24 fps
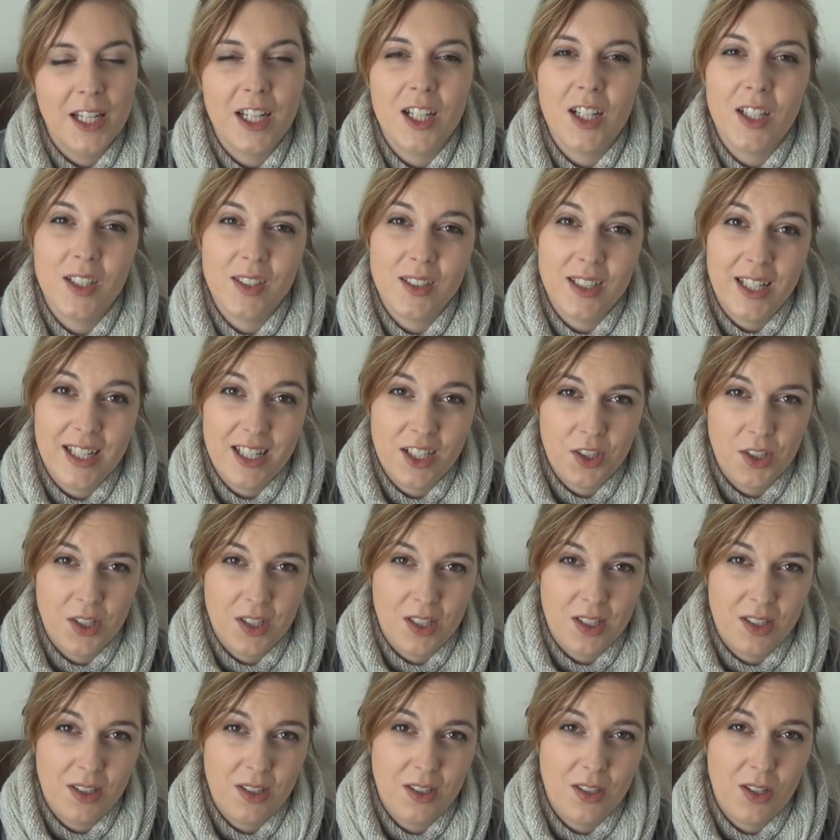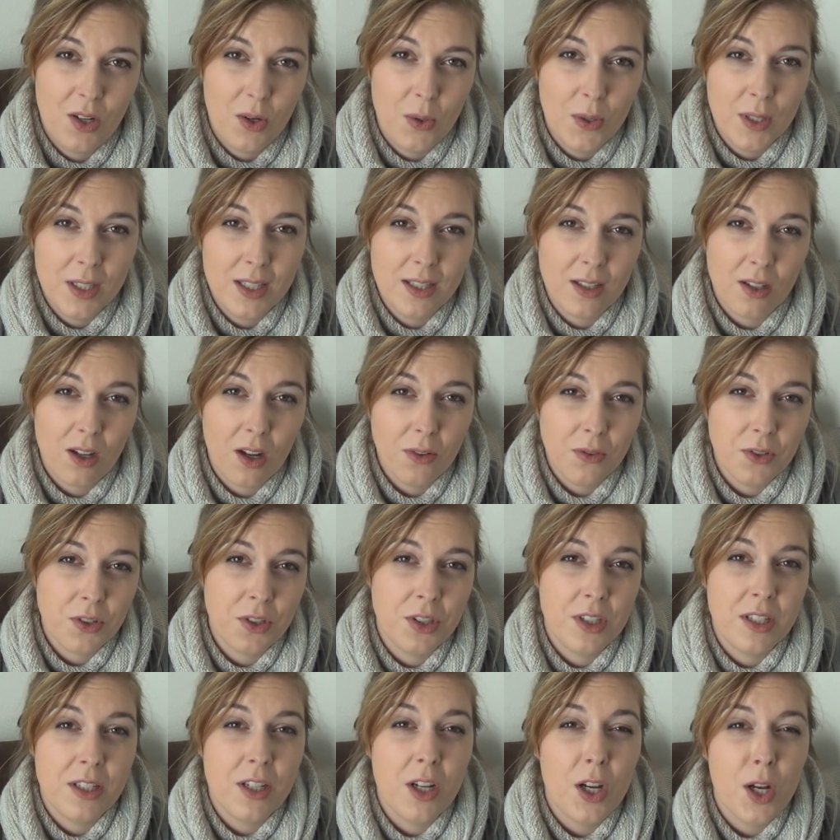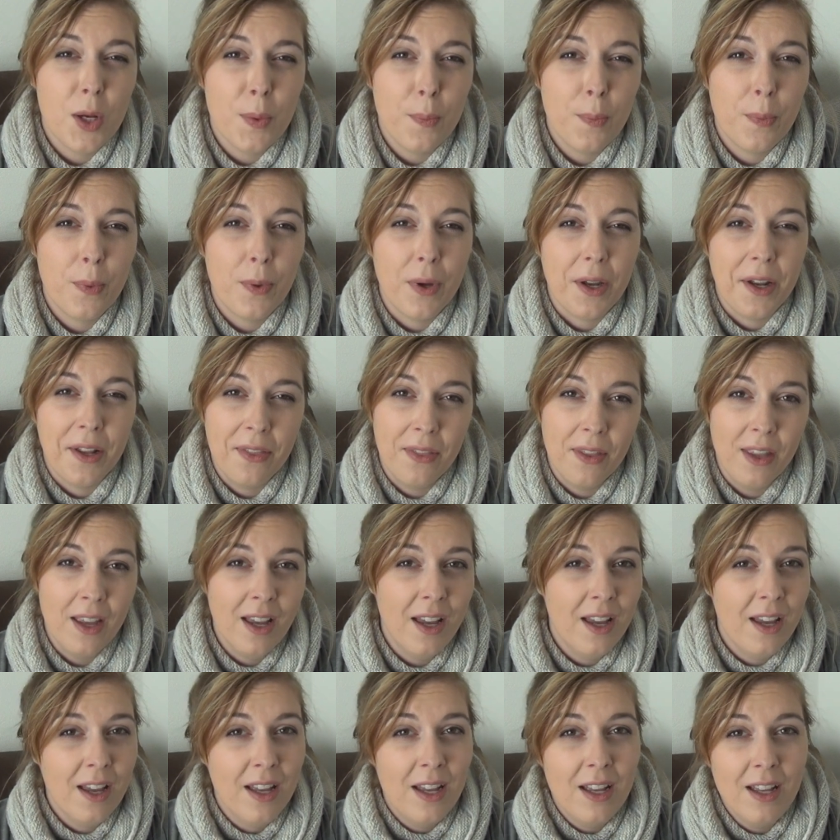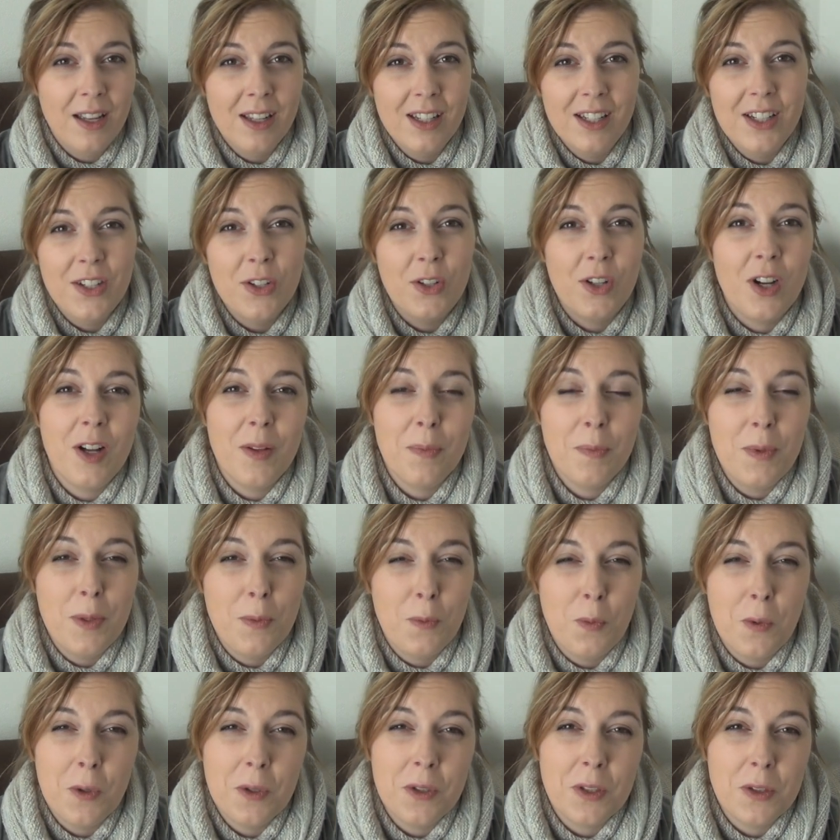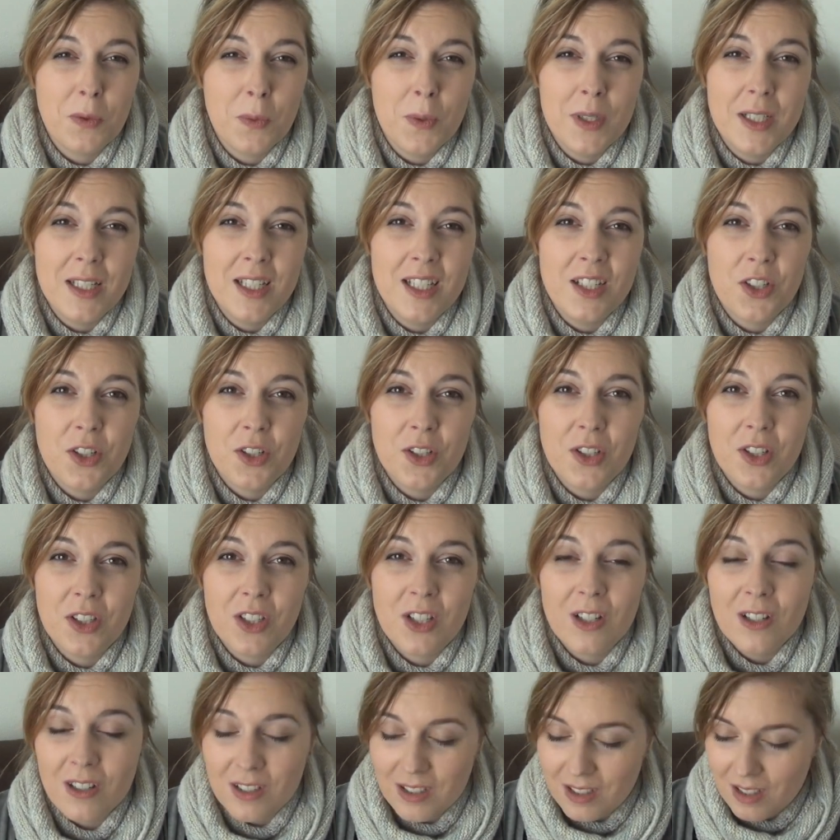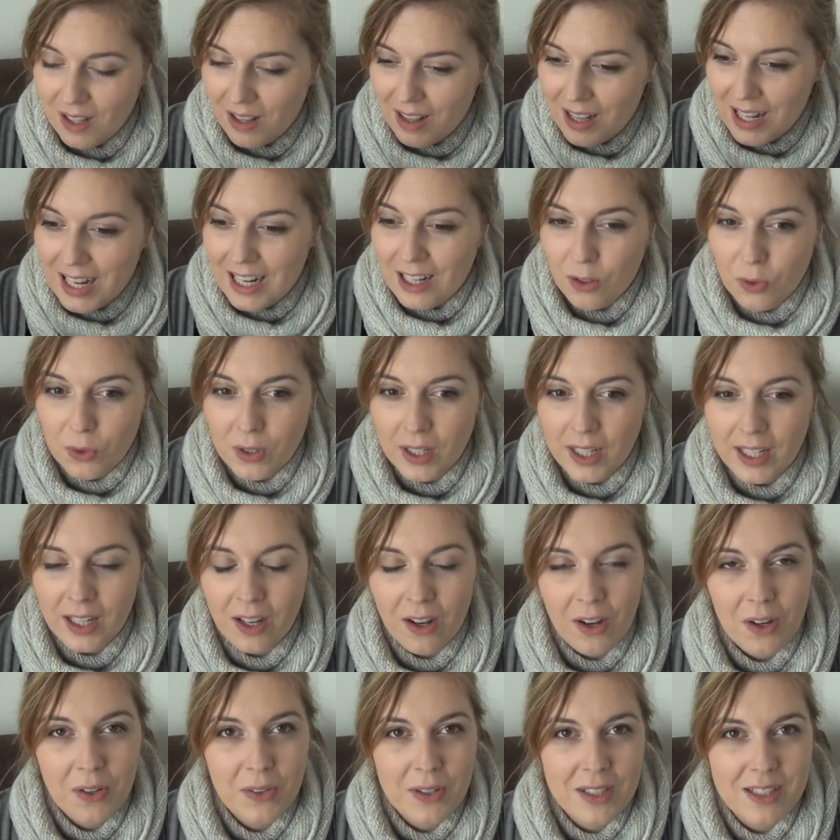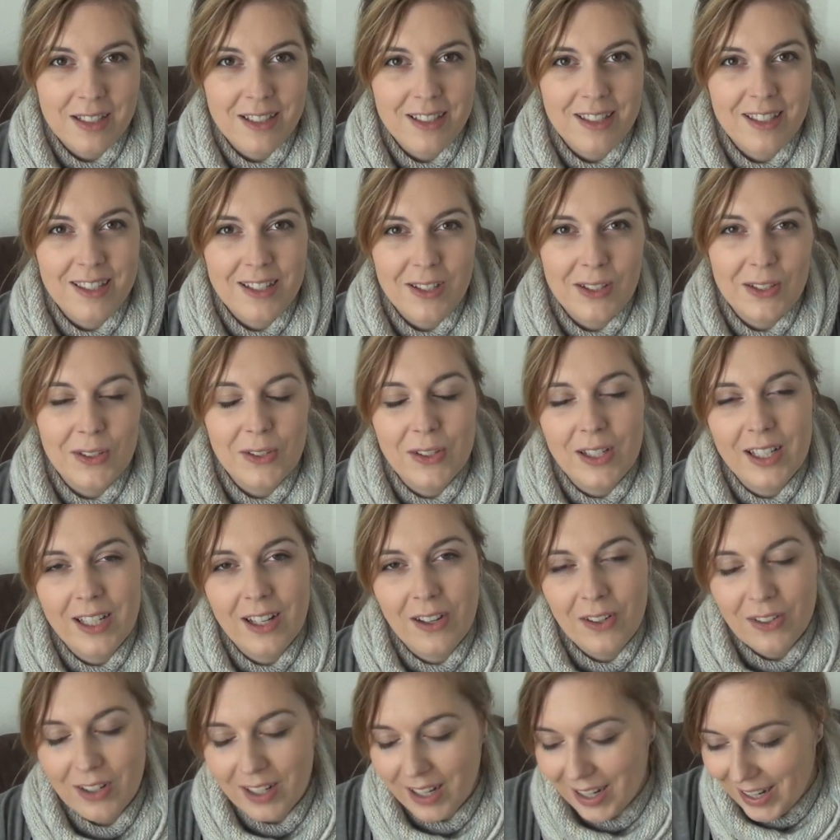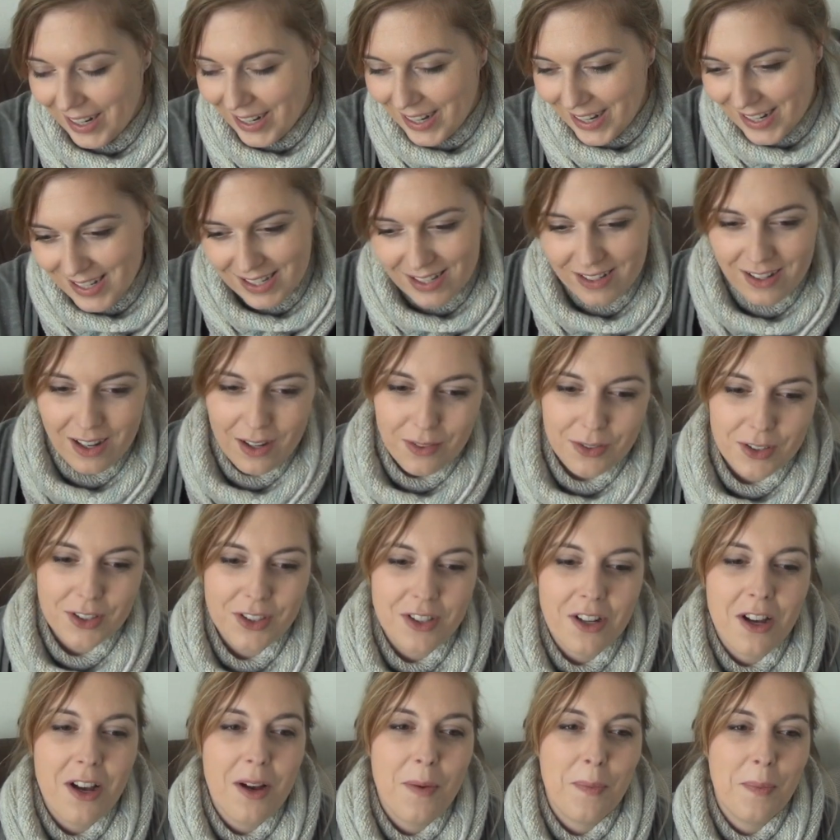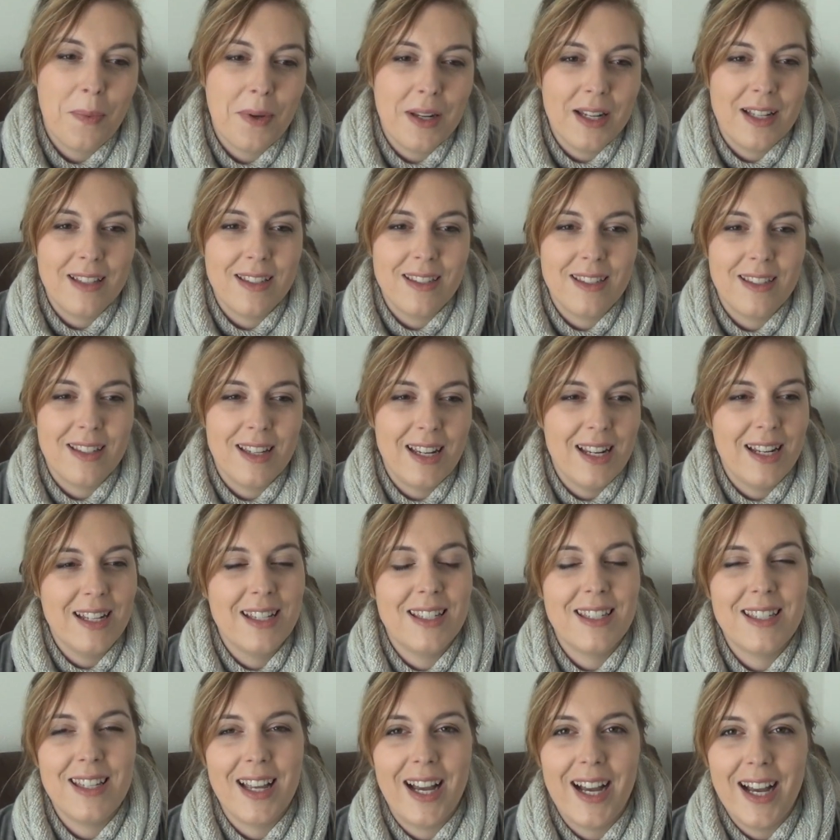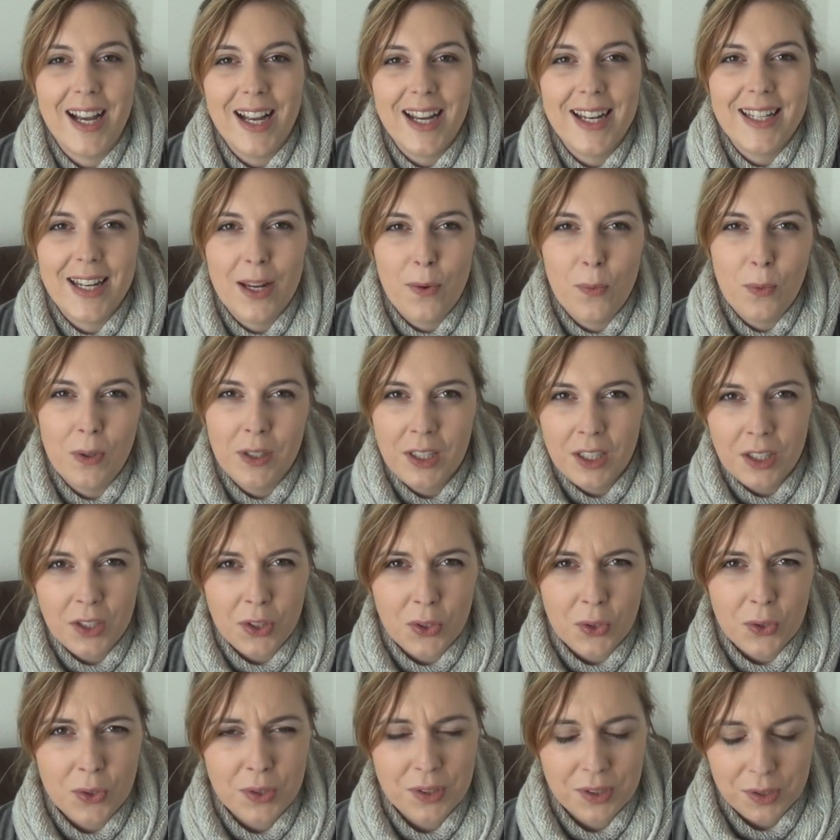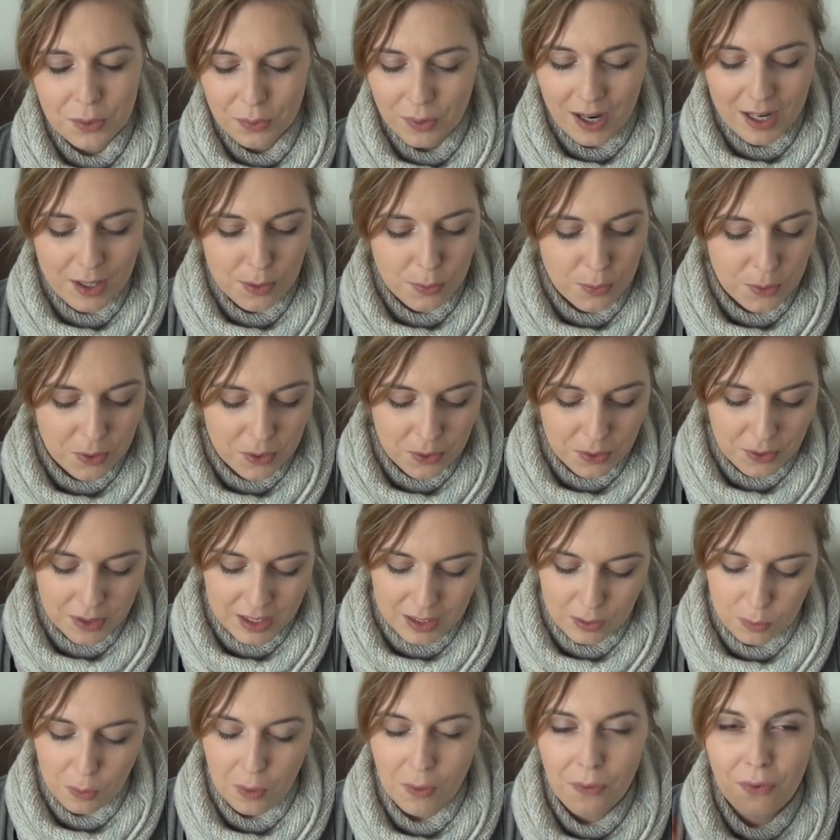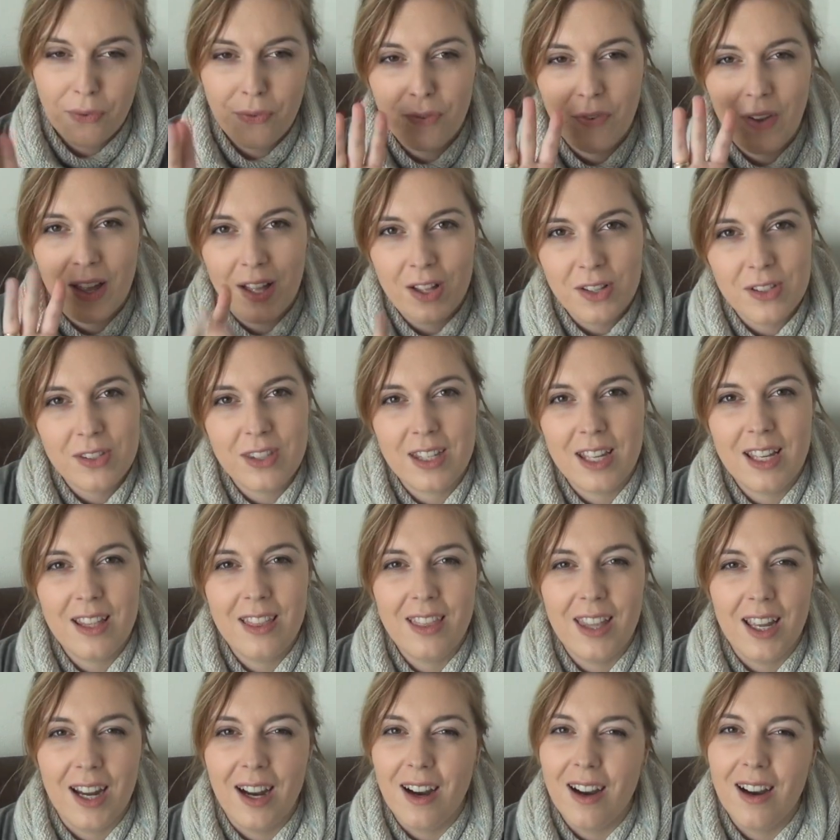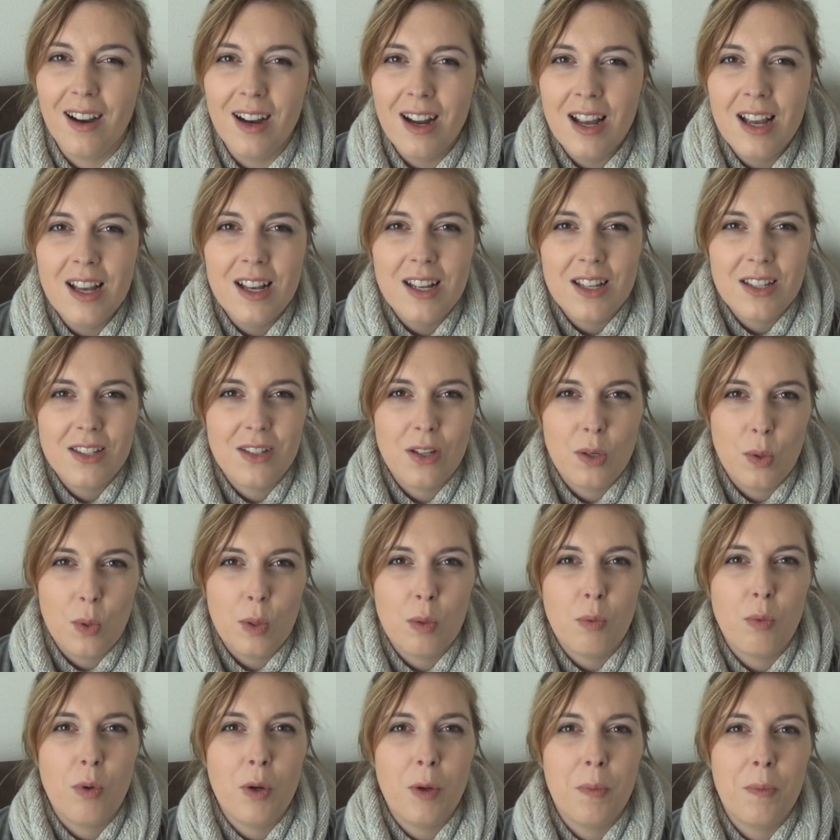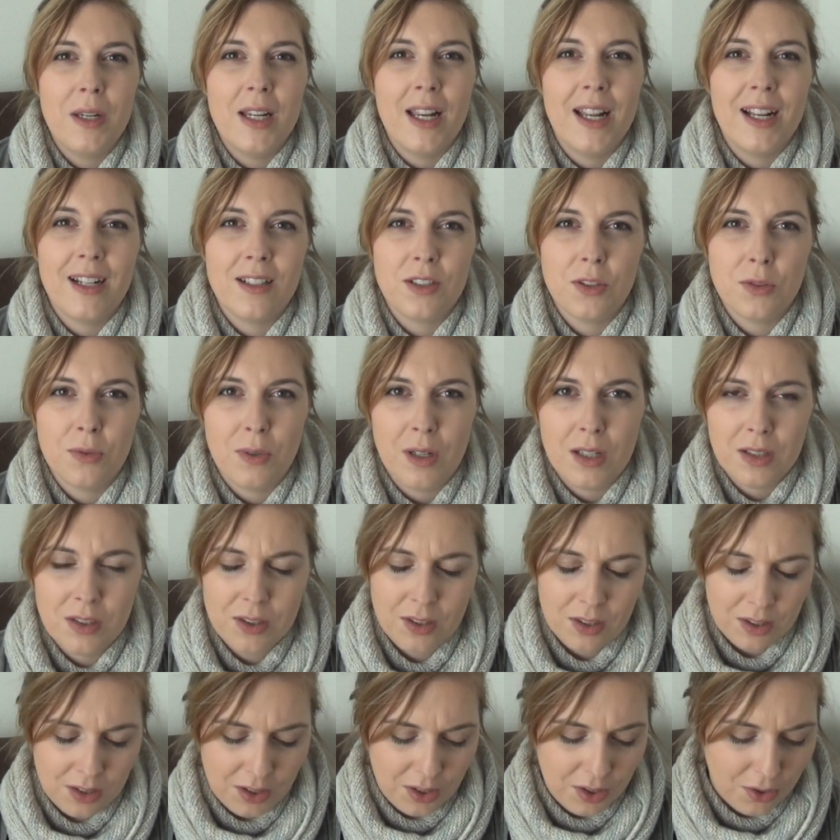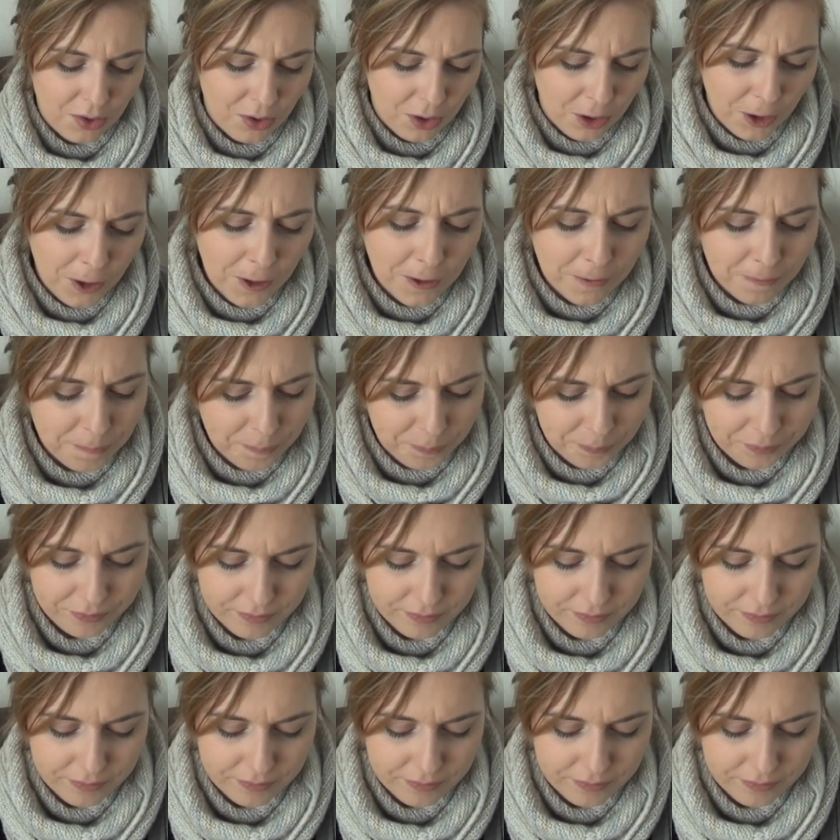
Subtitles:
cut edges, so it covers it up and you can't be bothered with it. You're not constantly looking, oh, is it still looking okay? It's covered up, it's inside, and when you use the right wool it will felt in there, so it will be extra secure.